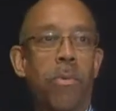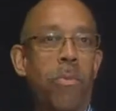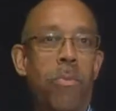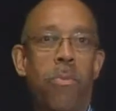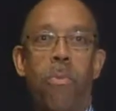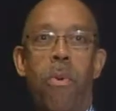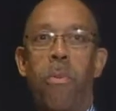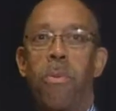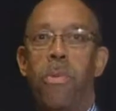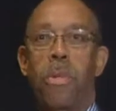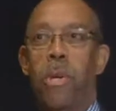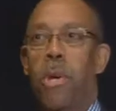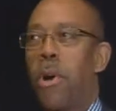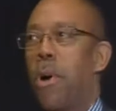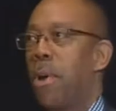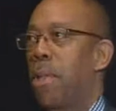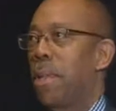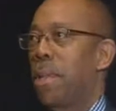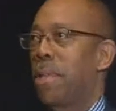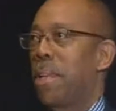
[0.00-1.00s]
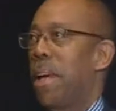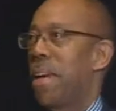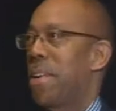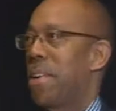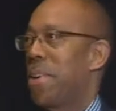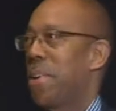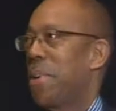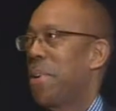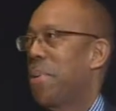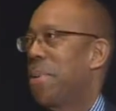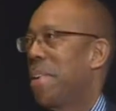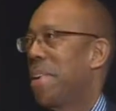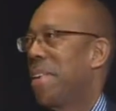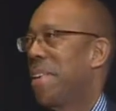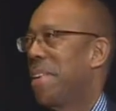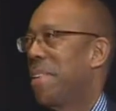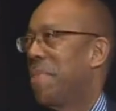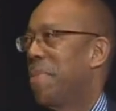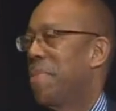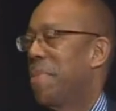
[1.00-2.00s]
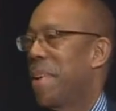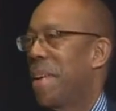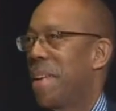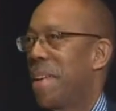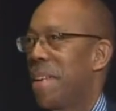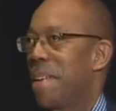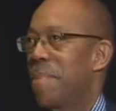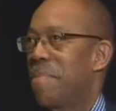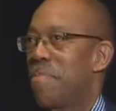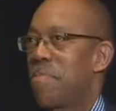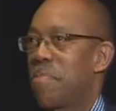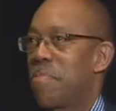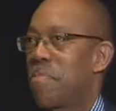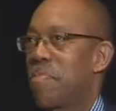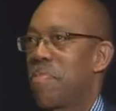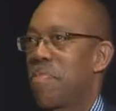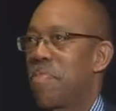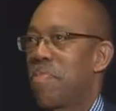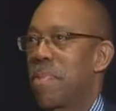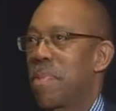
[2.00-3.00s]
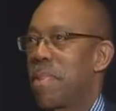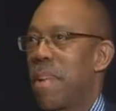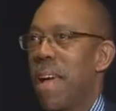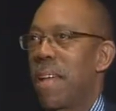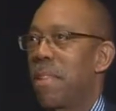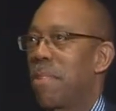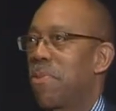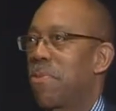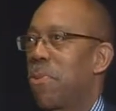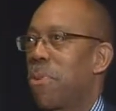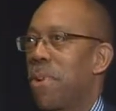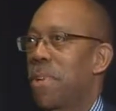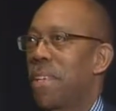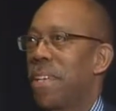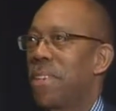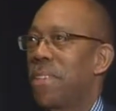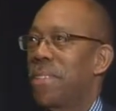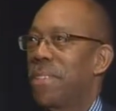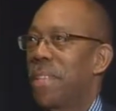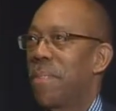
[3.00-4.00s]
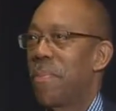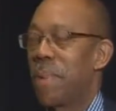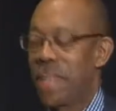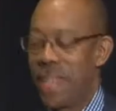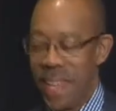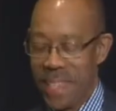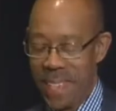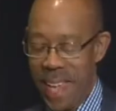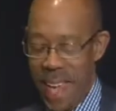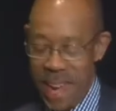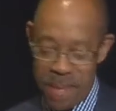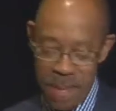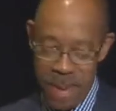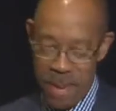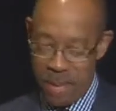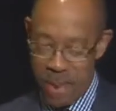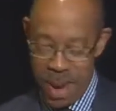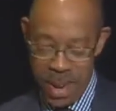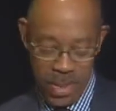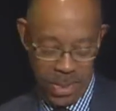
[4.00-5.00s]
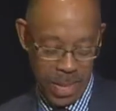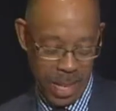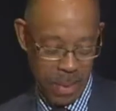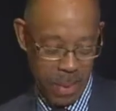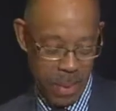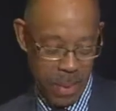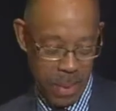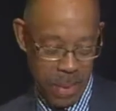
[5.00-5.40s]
What would you call it? I don't know. Uh, um, California or something like that. I mean, trying to think what we